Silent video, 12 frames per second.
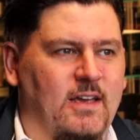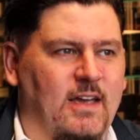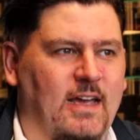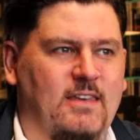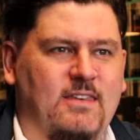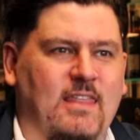
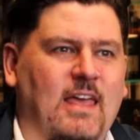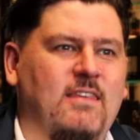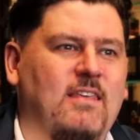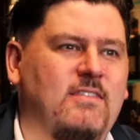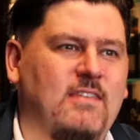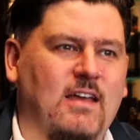it, they,
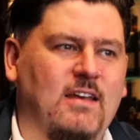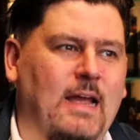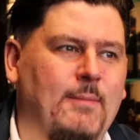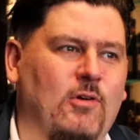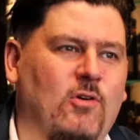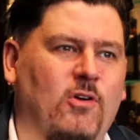they, start to
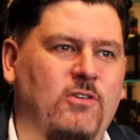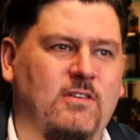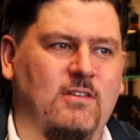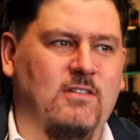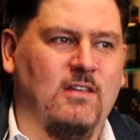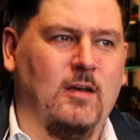come across
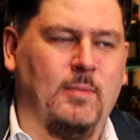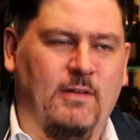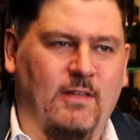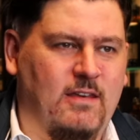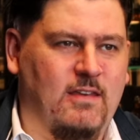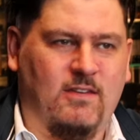as a little
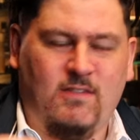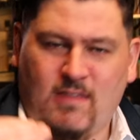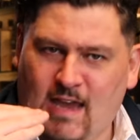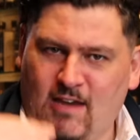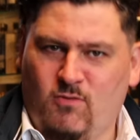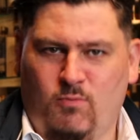bit like just
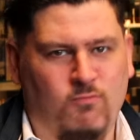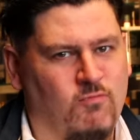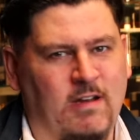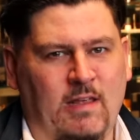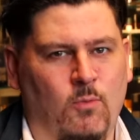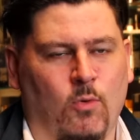taste
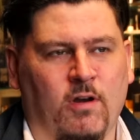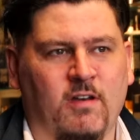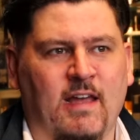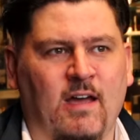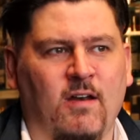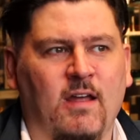really watered
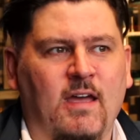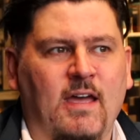down,